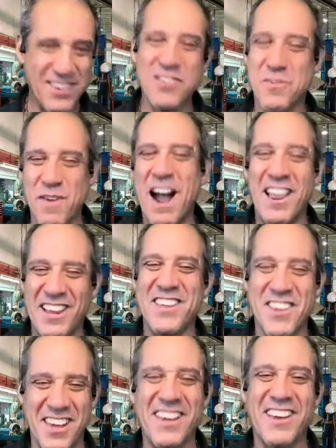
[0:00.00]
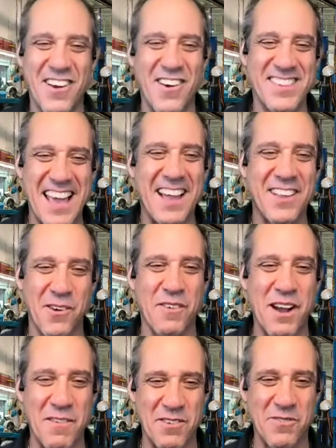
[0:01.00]
You're smiling because you know exactly where I'm
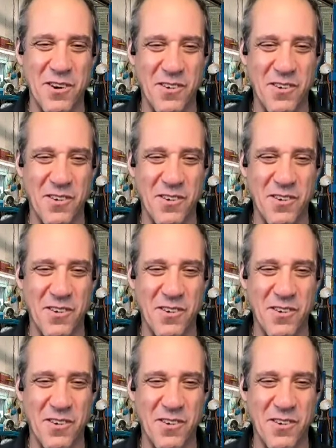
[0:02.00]
coming from.